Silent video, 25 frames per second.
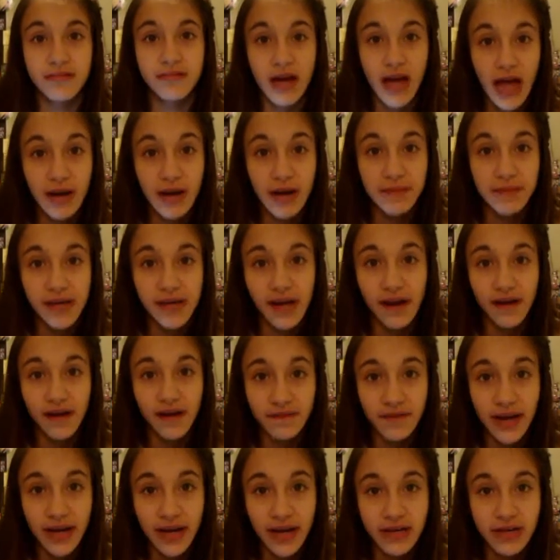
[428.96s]
I'd be
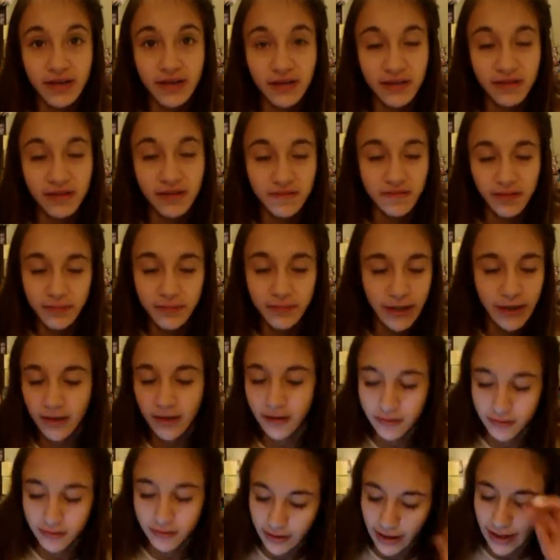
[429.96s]
terrified. If, oh my
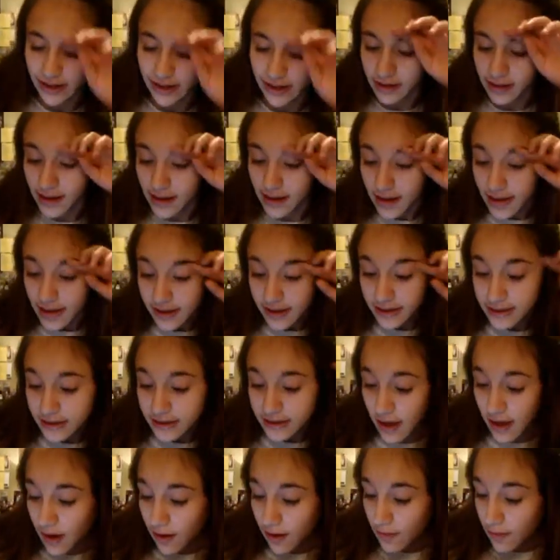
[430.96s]
god, okay.
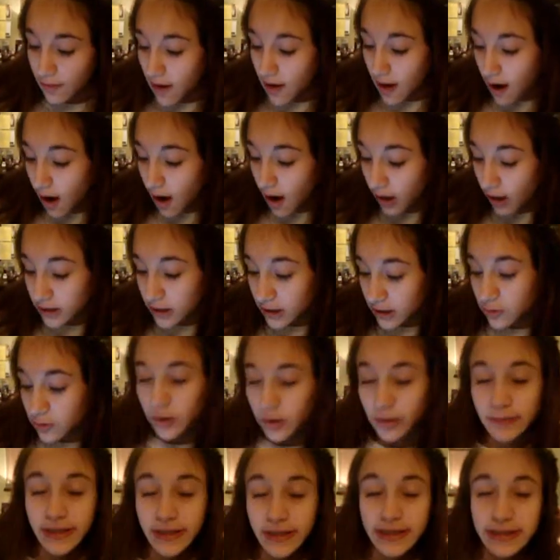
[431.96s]
So, haunted
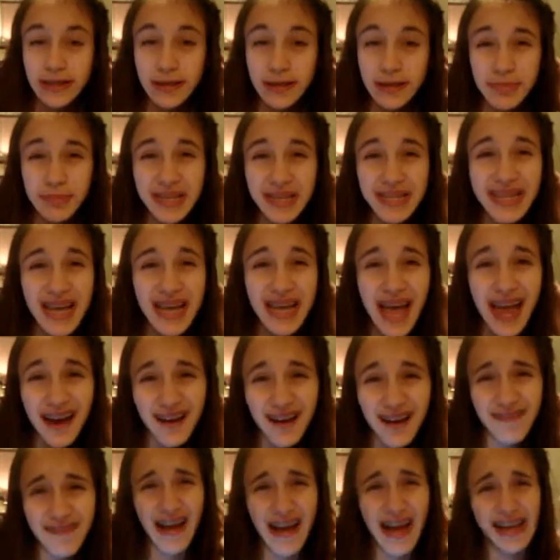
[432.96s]
corn maze, that'd be
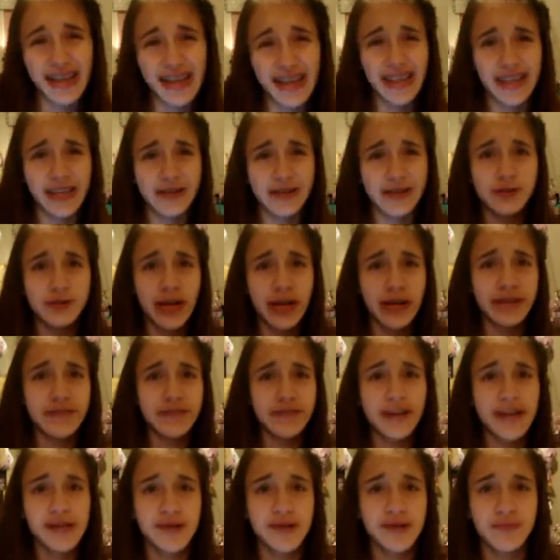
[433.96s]
terrifying. Like, you're trying to
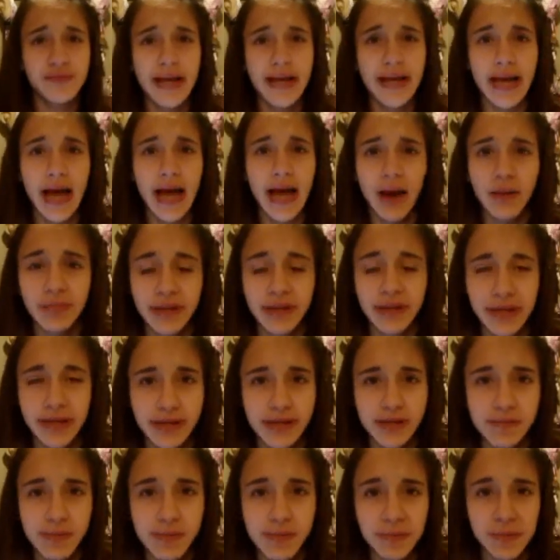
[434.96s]
find your way out, but then
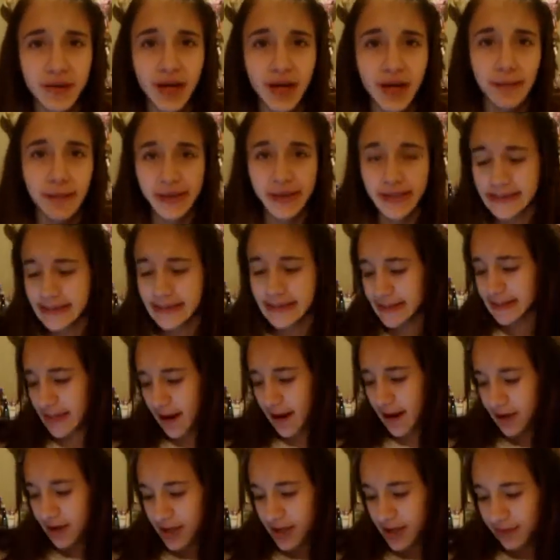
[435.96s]
there's people coming and
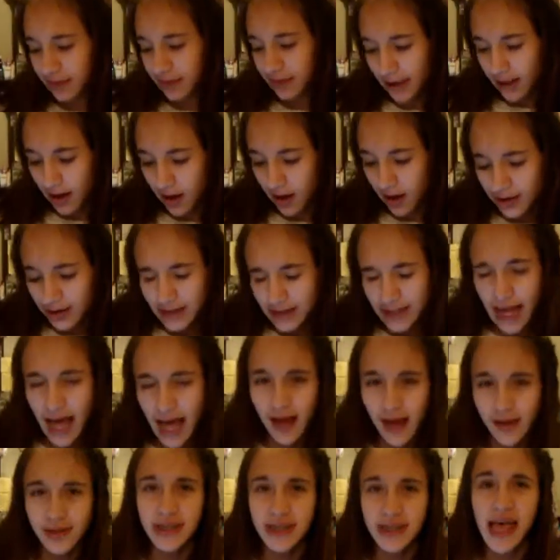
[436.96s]
scaring you. Like, a haunted
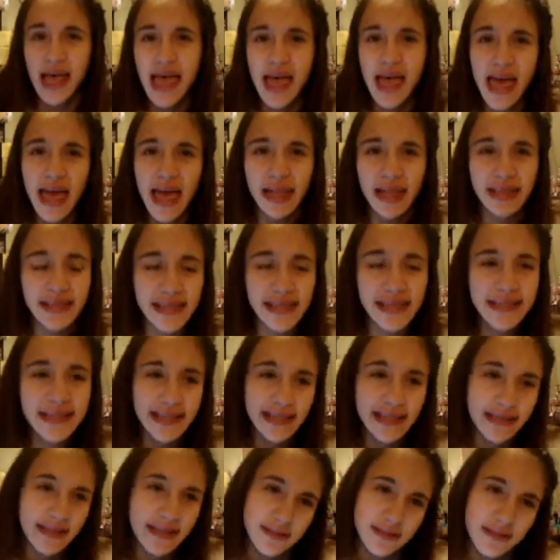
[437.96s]
house, at least,
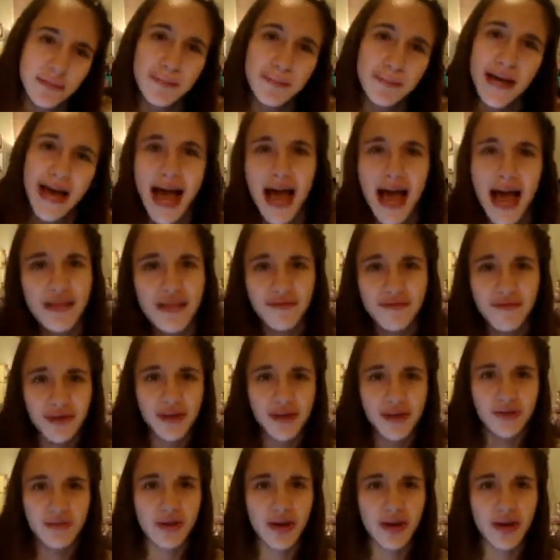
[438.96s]
like, there's a path for
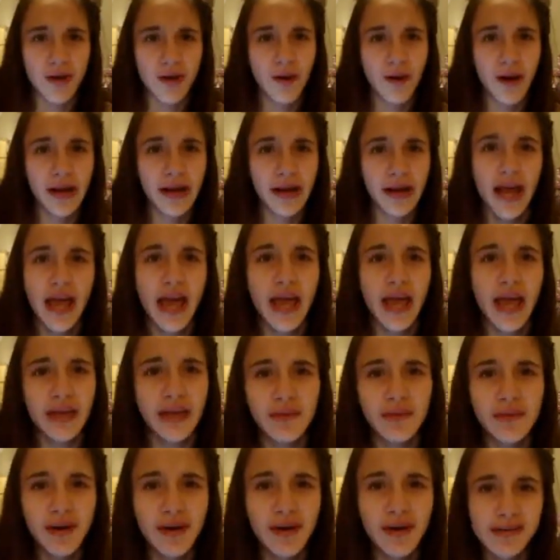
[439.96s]
you to go on.
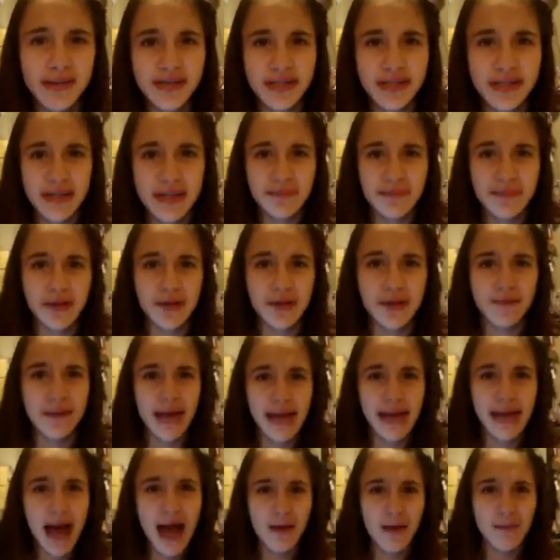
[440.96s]
You know there's gonna be a
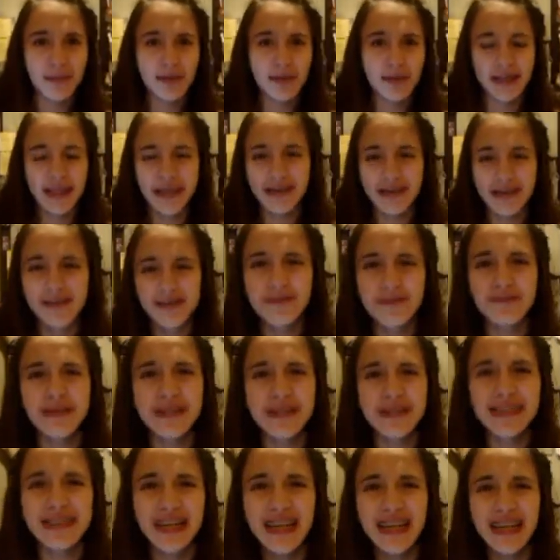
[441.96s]
way out, but, like, you could be
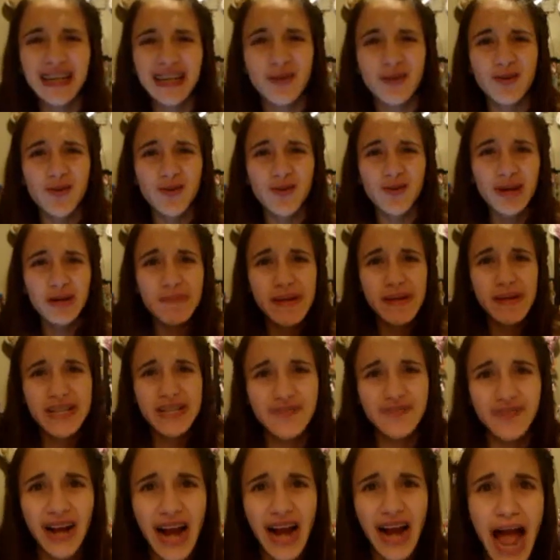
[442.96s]
stuck in a corn
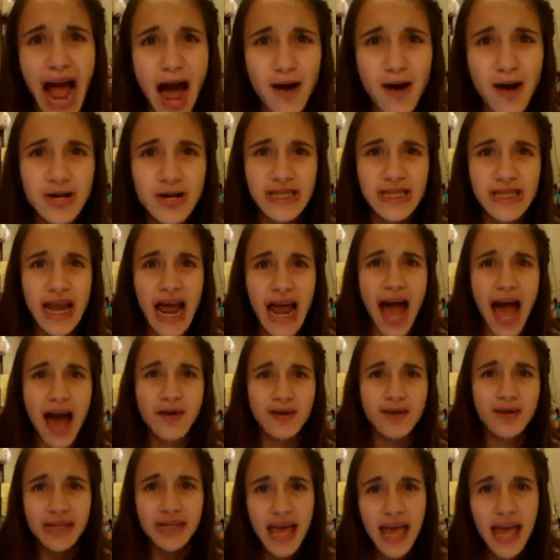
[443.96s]
maze for hours and
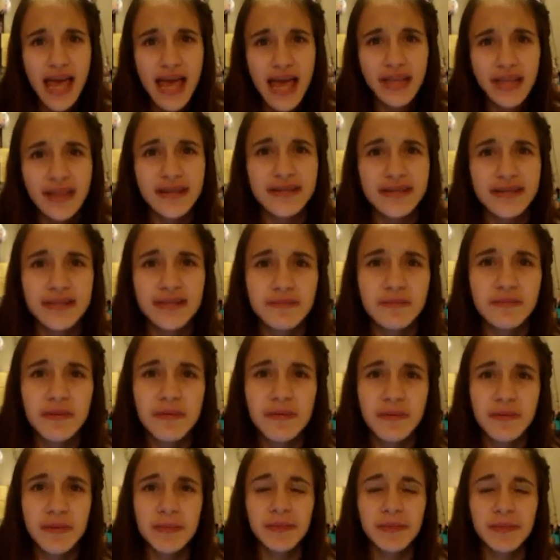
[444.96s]
hours, and there's gonna
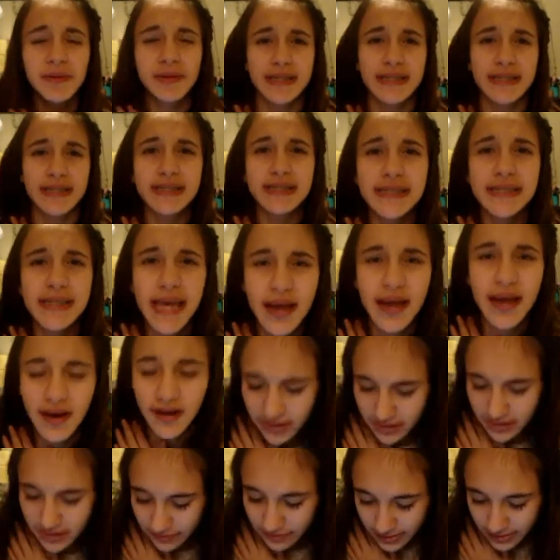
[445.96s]
be people to scare
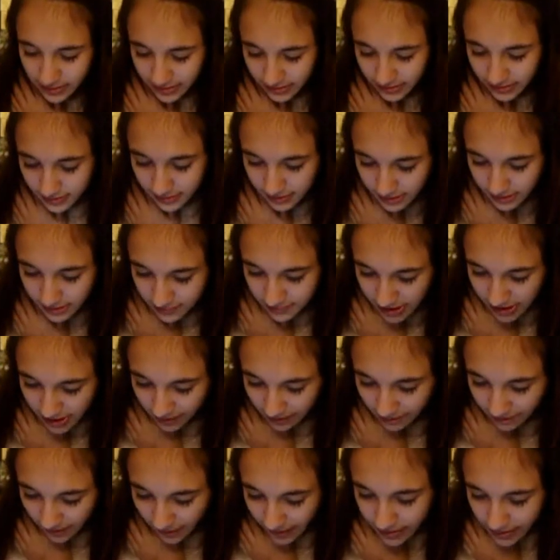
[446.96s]
you, and, oh, I'm
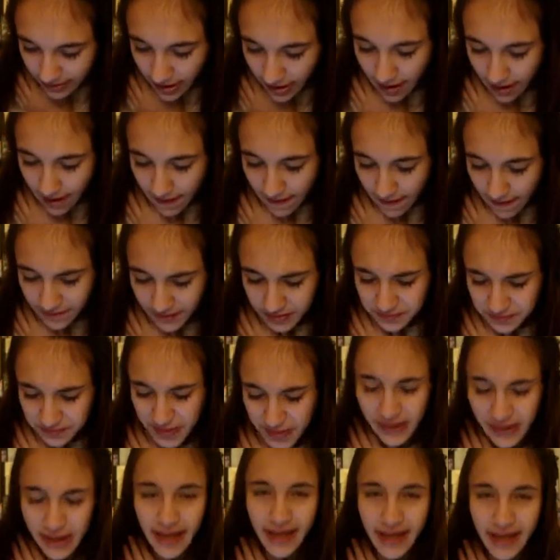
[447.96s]
terrified. And there'd
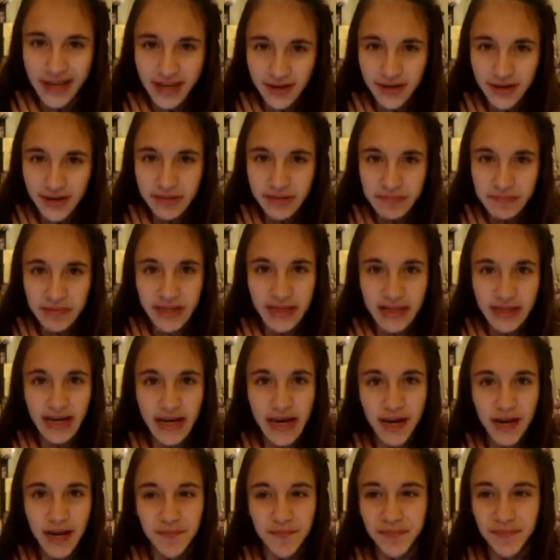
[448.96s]
be, like, creepy,
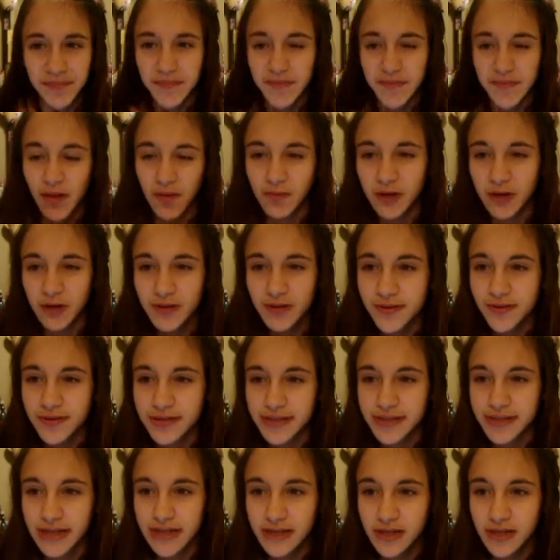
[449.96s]
what are those
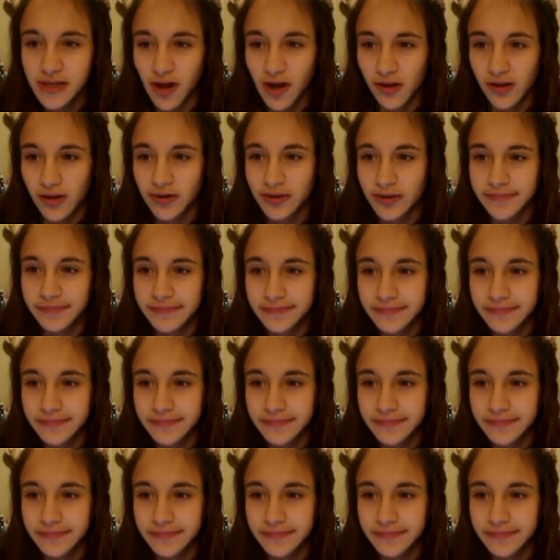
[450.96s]
things called?